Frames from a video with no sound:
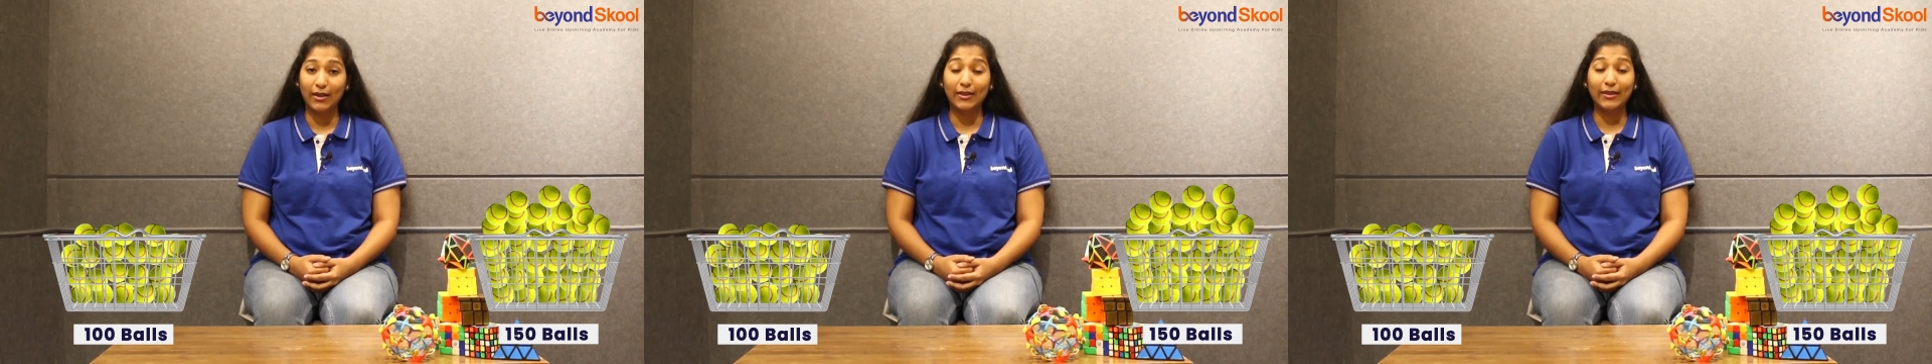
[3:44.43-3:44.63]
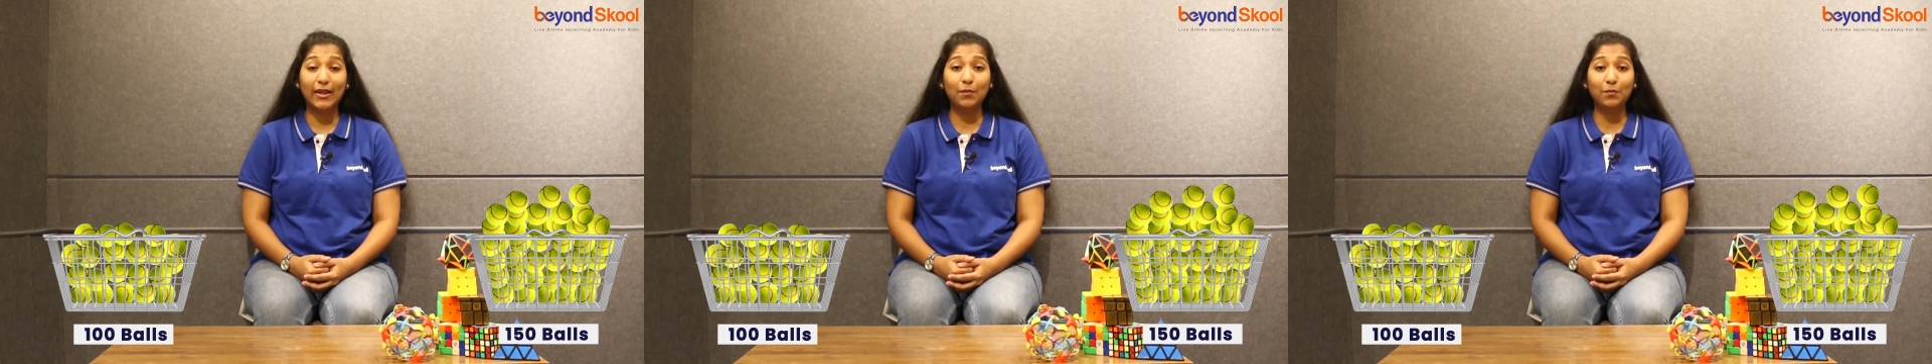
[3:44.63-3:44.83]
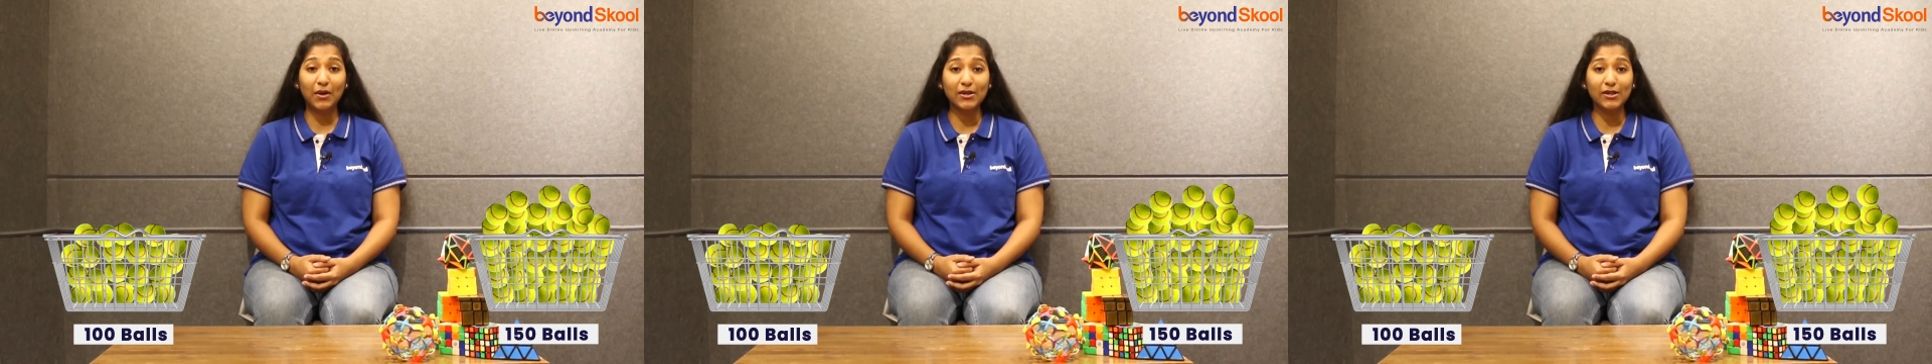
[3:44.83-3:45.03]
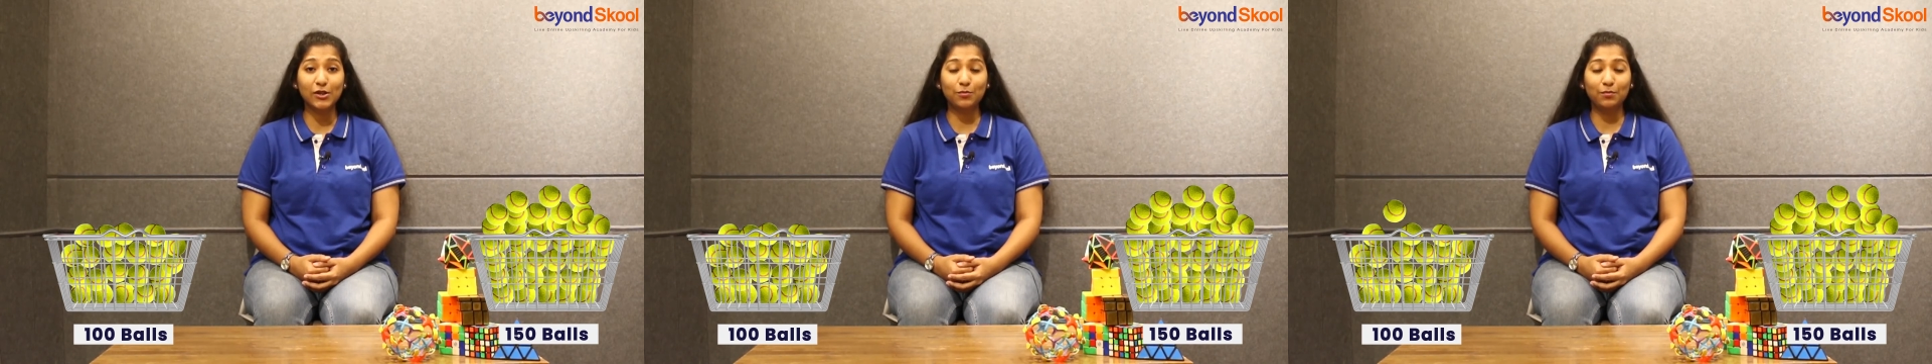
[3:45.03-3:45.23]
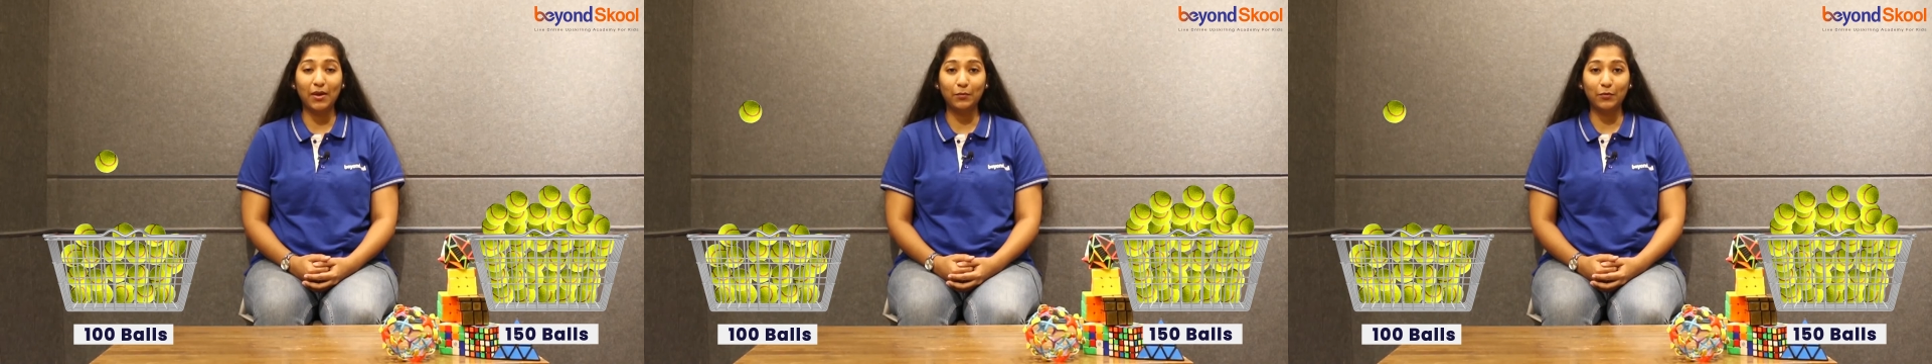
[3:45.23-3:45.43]
they
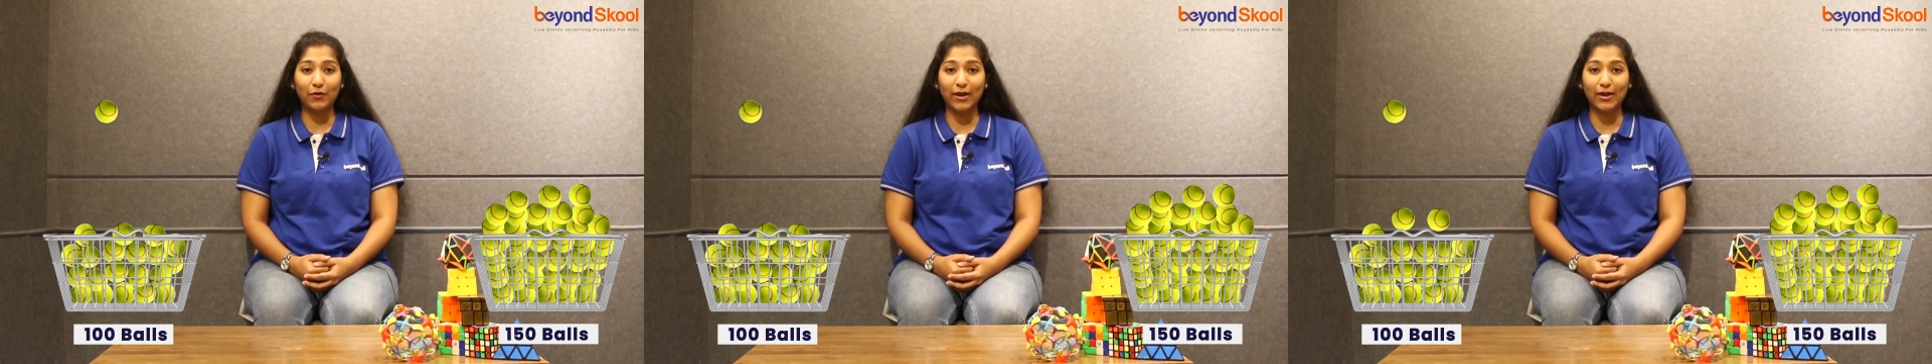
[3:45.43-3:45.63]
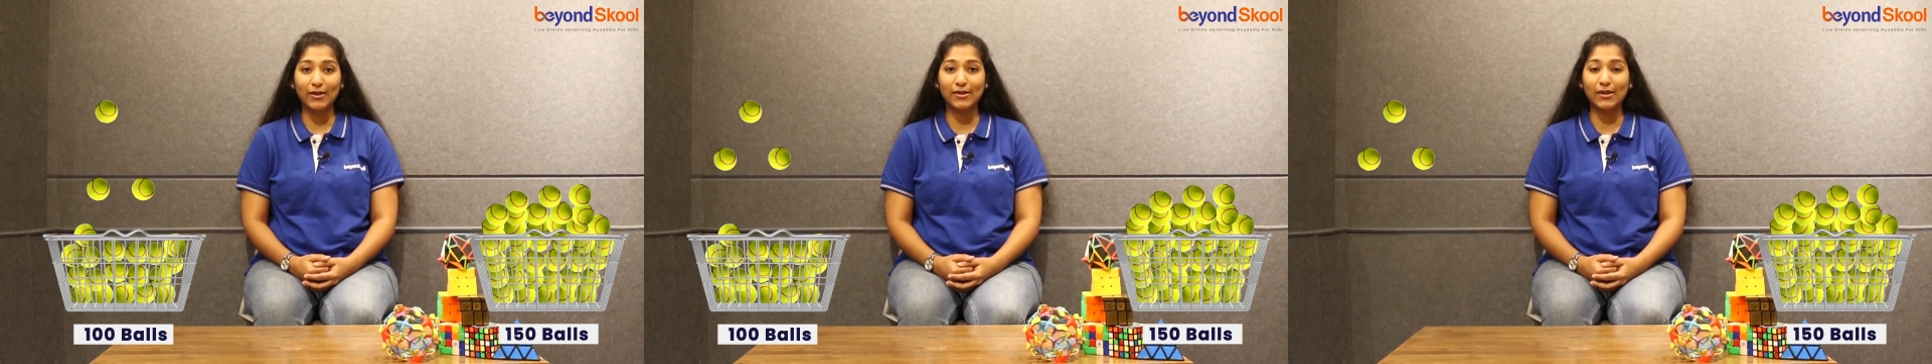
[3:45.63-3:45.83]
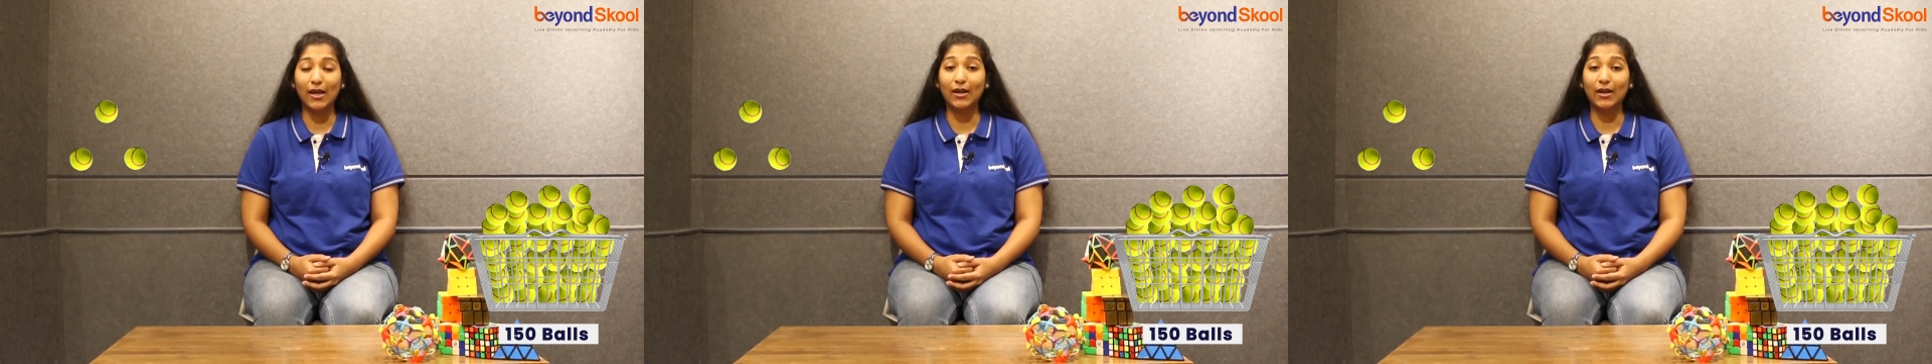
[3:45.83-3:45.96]
must memorize